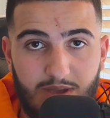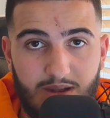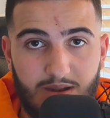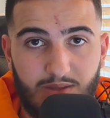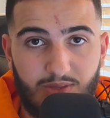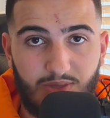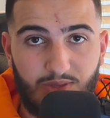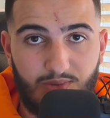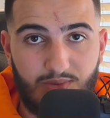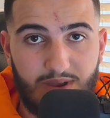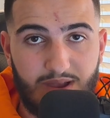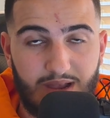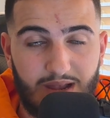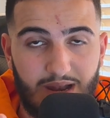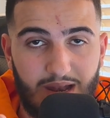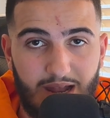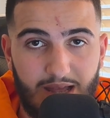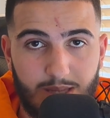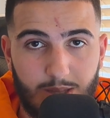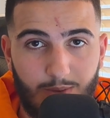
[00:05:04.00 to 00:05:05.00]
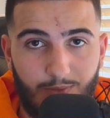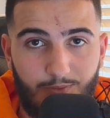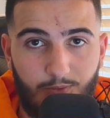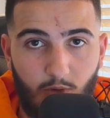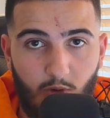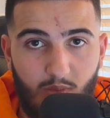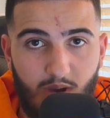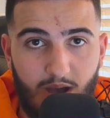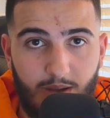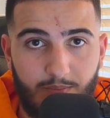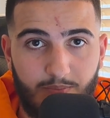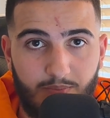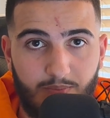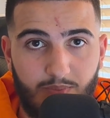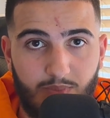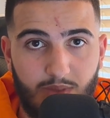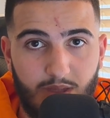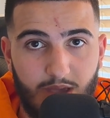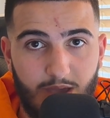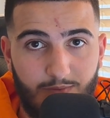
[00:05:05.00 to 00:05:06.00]
in a three letter format.
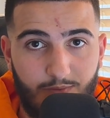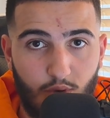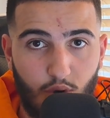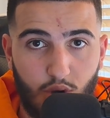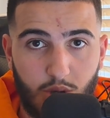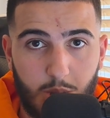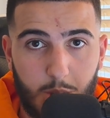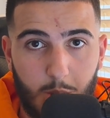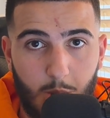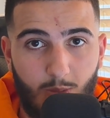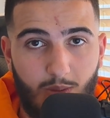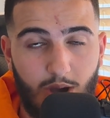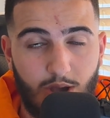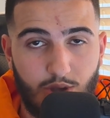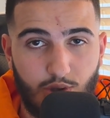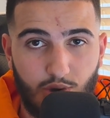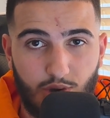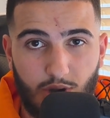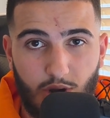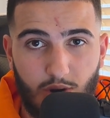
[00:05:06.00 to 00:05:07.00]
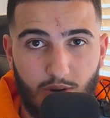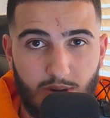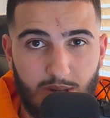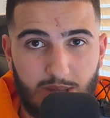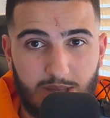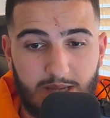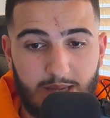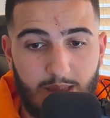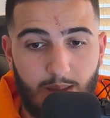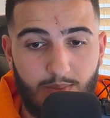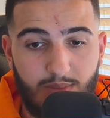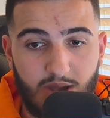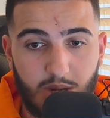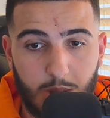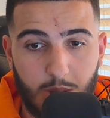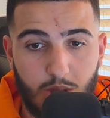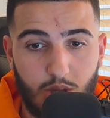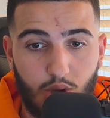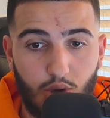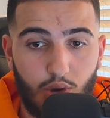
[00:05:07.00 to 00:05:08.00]
If you're unsure about your currency, then make
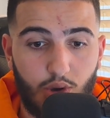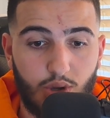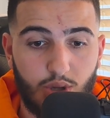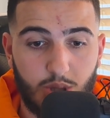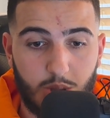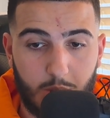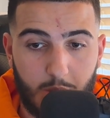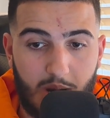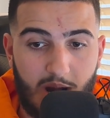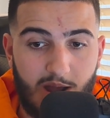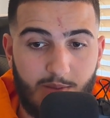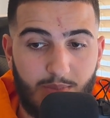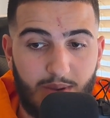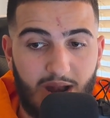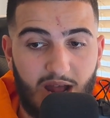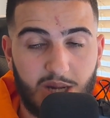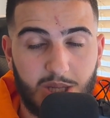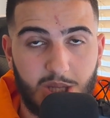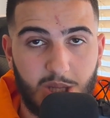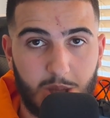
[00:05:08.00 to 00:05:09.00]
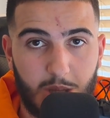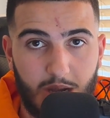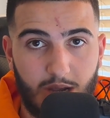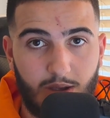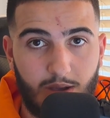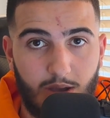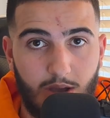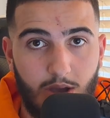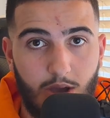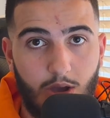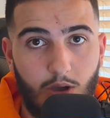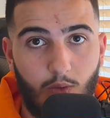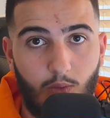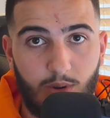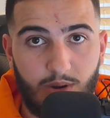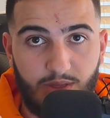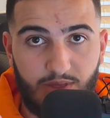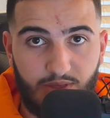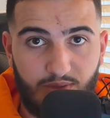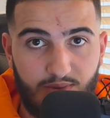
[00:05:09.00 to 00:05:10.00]
sure you go on Stripe and actually check
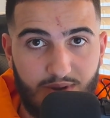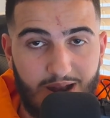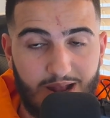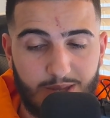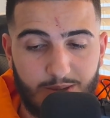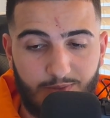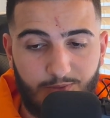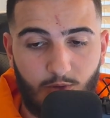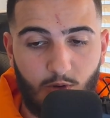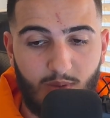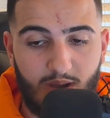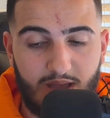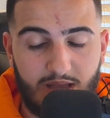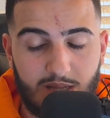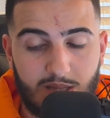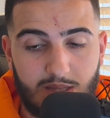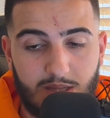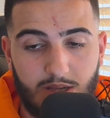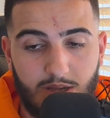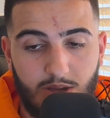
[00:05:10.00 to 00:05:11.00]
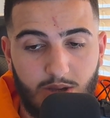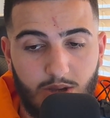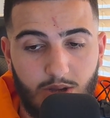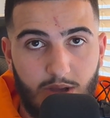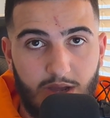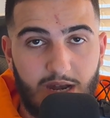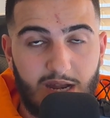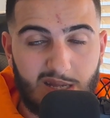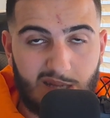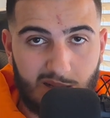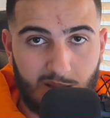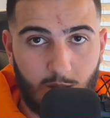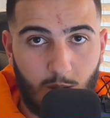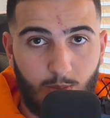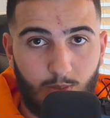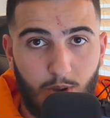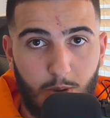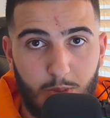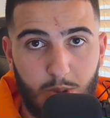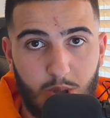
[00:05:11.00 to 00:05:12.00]
what the three letter format is. In this
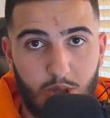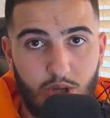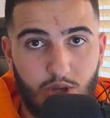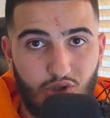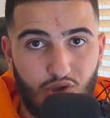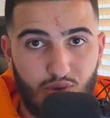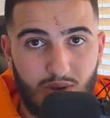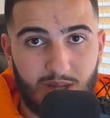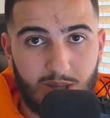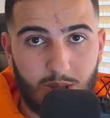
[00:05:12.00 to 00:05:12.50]
example, I'm doing US